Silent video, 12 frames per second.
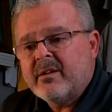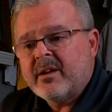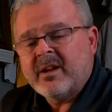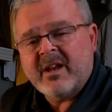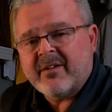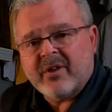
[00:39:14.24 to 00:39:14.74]

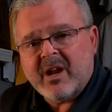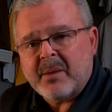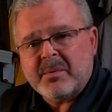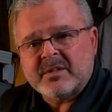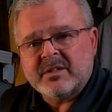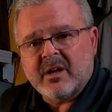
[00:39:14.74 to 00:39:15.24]
in every
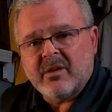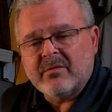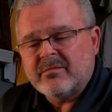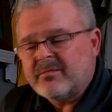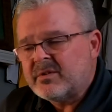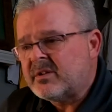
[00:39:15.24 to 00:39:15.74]
episode.
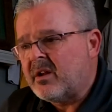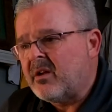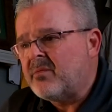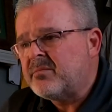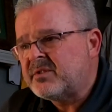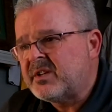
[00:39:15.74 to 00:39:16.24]

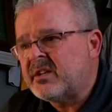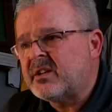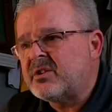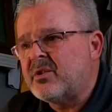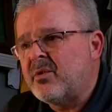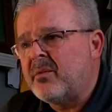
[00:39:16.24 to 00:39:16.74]
So send it
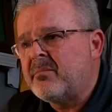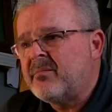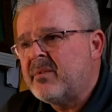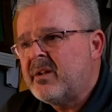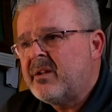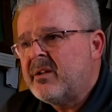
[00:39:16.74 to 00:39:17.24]
to them,
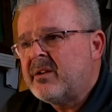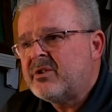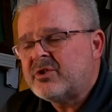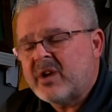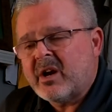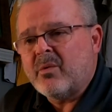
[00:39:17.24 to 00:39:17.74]

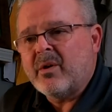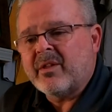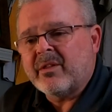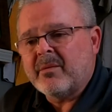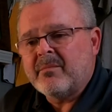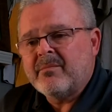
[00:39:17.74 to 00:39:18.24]
share it with
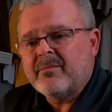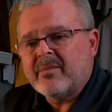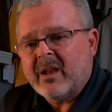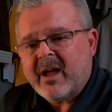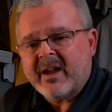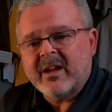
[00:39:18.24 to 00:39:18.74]
them,
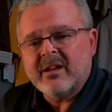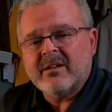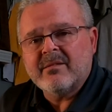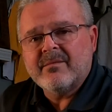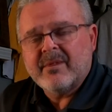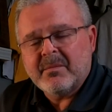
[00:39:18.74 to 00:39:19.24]
like it,
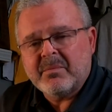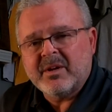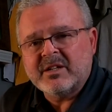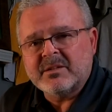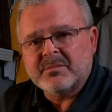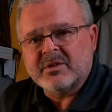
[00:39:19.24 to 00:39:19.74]
and
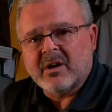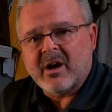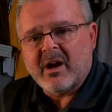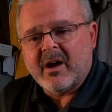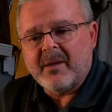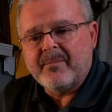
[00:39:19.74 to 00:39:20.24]
please
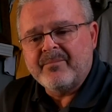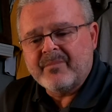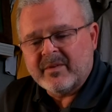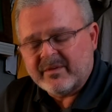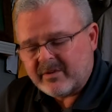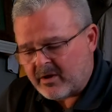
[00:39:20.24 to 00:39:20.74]
subscribe.
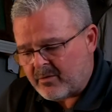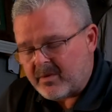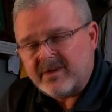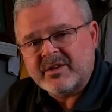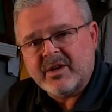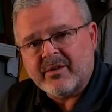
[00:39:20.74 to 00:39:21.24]
So
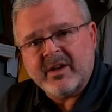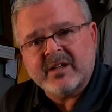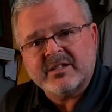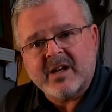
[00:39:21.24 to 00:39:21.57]
until next